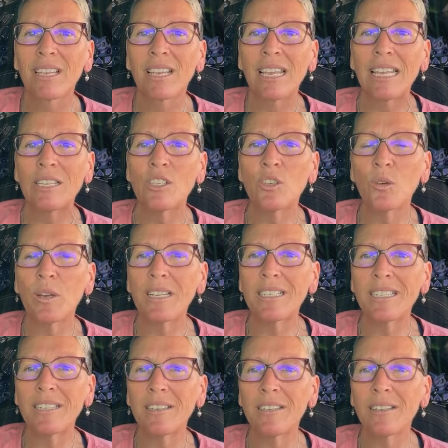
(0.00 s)
Enjoy
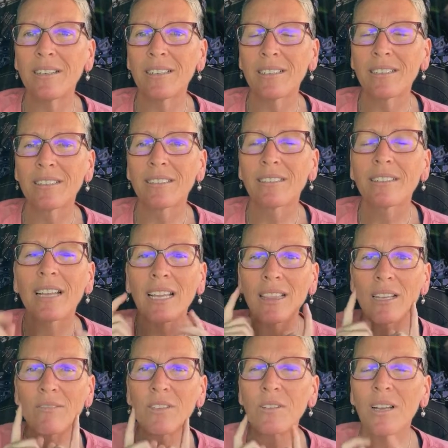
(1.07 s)
dinner. I
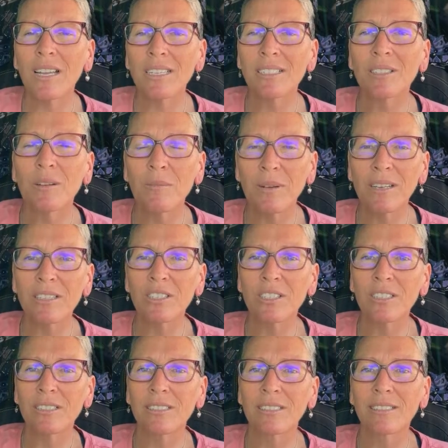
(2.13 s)
love you guys so much.
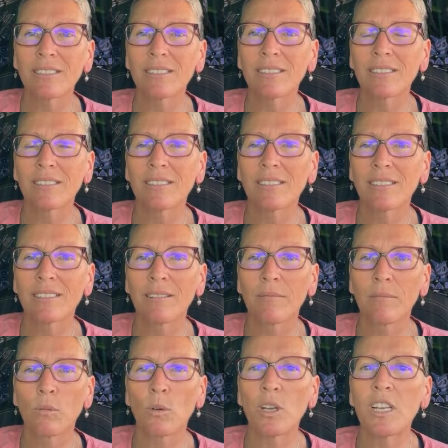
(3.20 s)

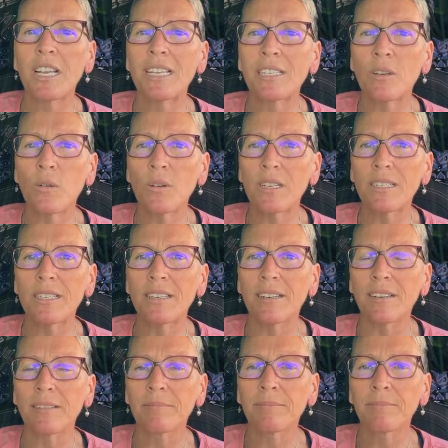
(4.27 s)
Where are you guys going to dinner?